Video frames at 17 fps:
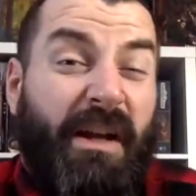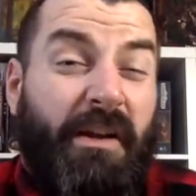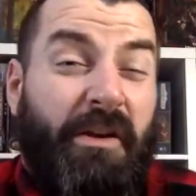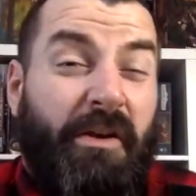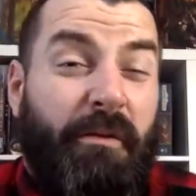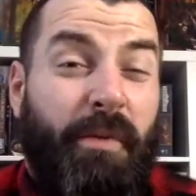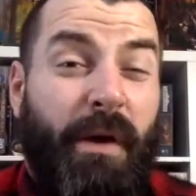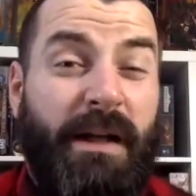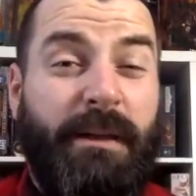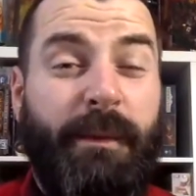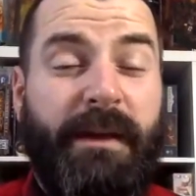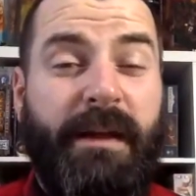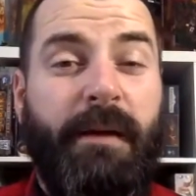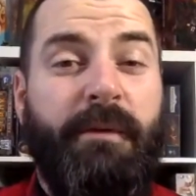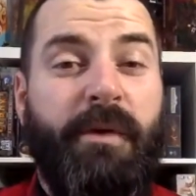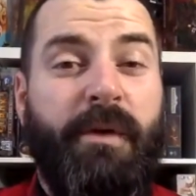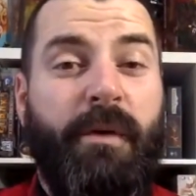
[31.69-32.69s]
could possibly
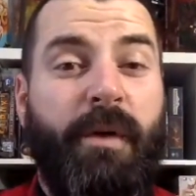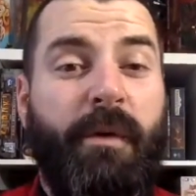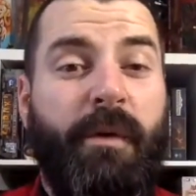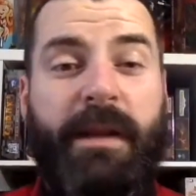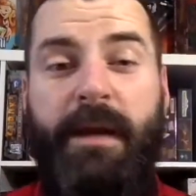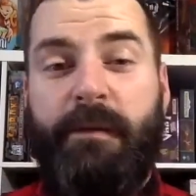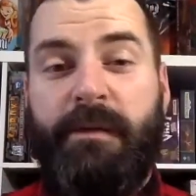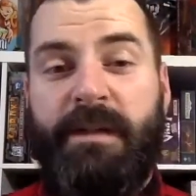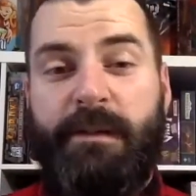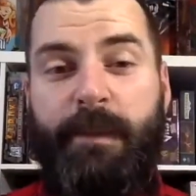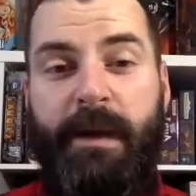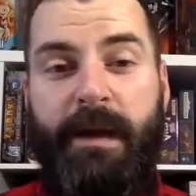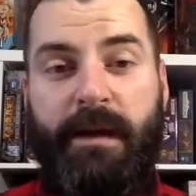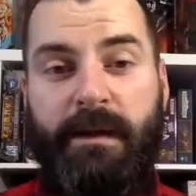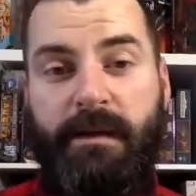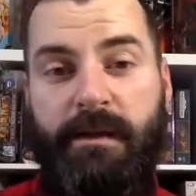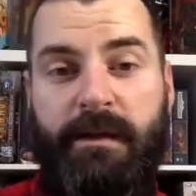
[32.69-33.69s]
come to it, what would they
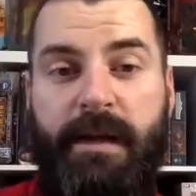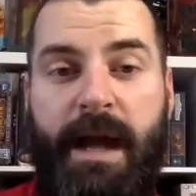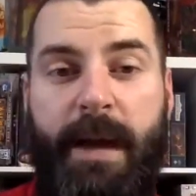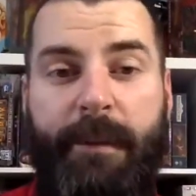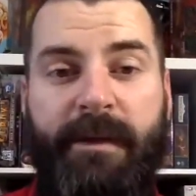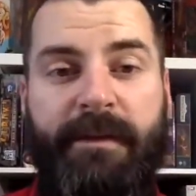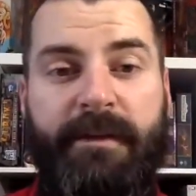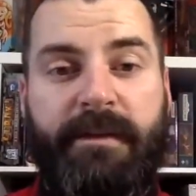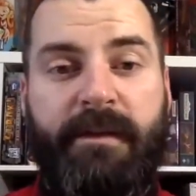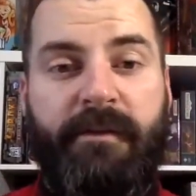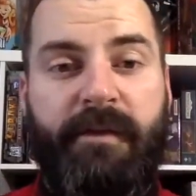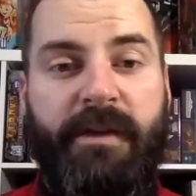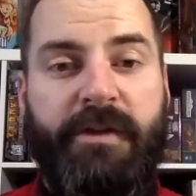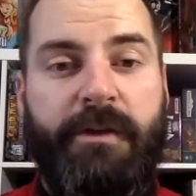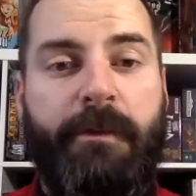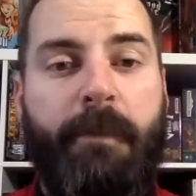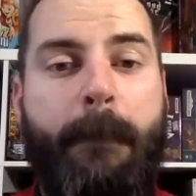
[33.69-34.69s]
expect to happen at this
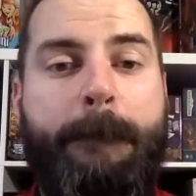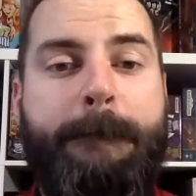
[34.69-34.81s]
convention?